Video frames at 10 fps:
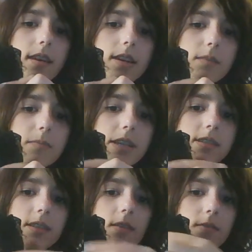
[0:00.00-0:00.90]
thought to
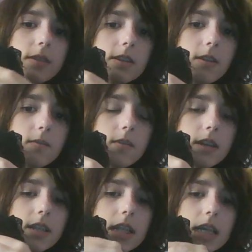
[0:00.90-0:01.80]
myself, you know what?